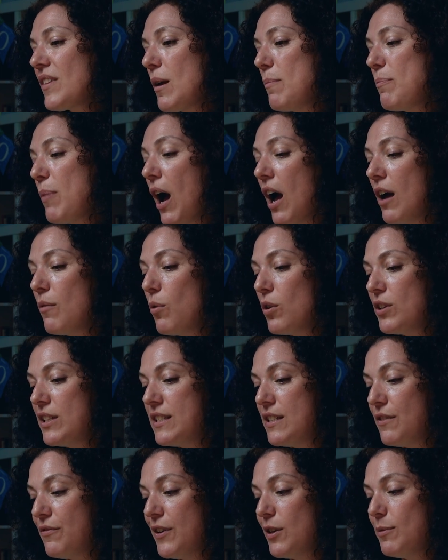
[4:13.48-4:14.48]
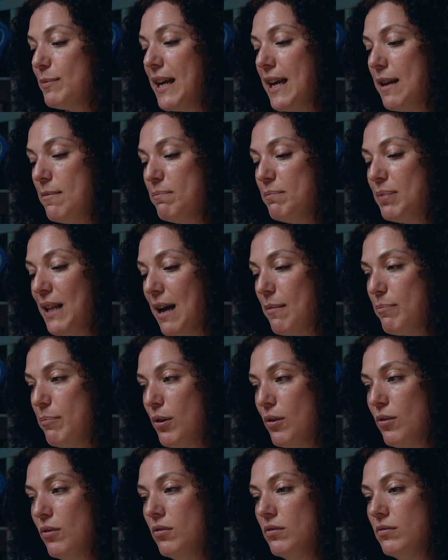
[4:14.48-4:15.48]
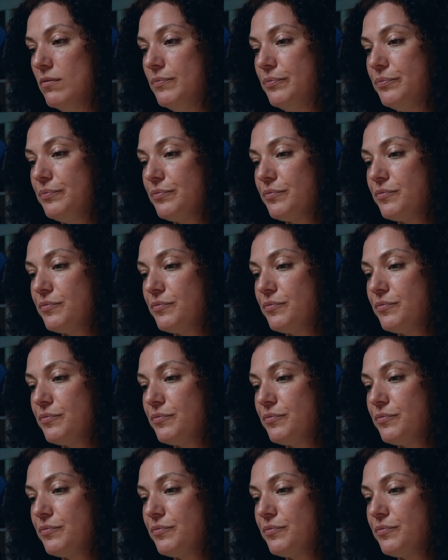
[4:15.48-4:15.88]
But I wanted to film it in Blackpool.